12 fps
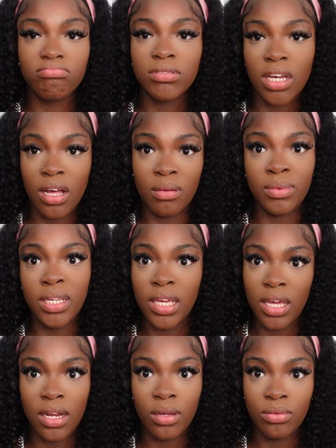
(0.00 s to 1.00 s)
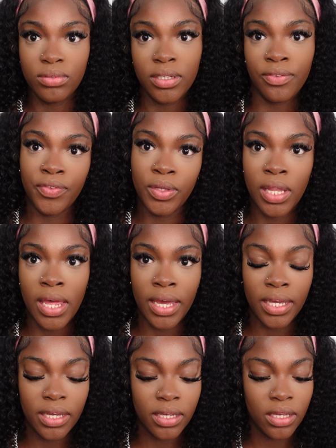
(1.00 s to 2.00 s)
Call Me Ghetto if you
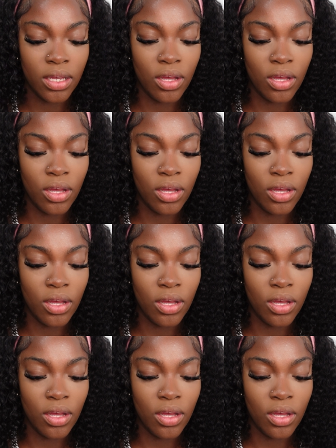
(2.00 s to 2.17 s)
like,